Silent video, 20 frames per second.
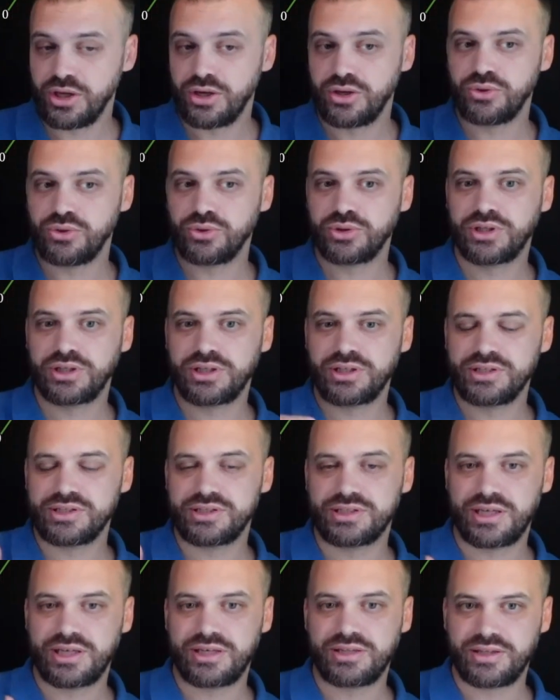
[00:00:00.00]
you're going to
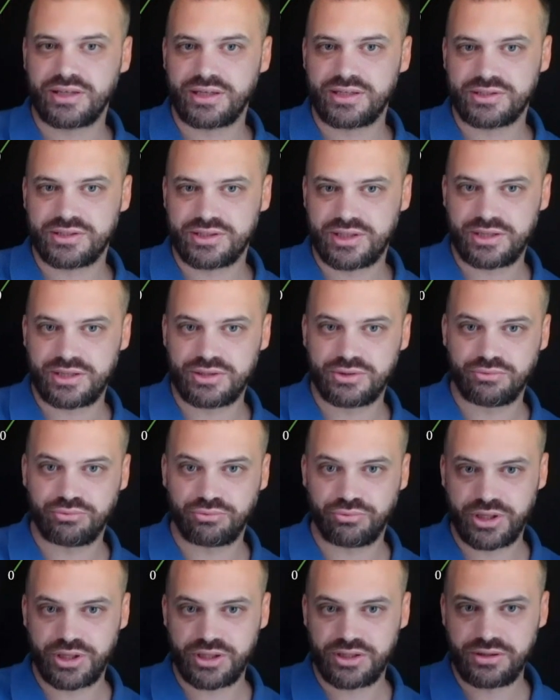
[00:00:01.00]
see these things
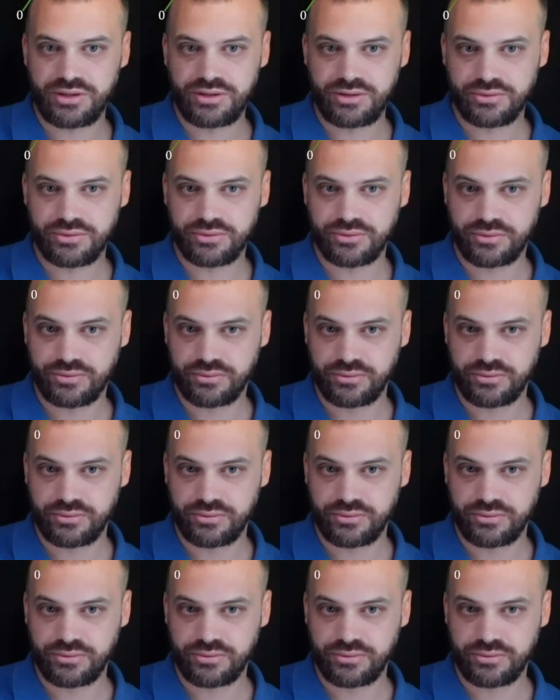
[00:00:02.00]
written,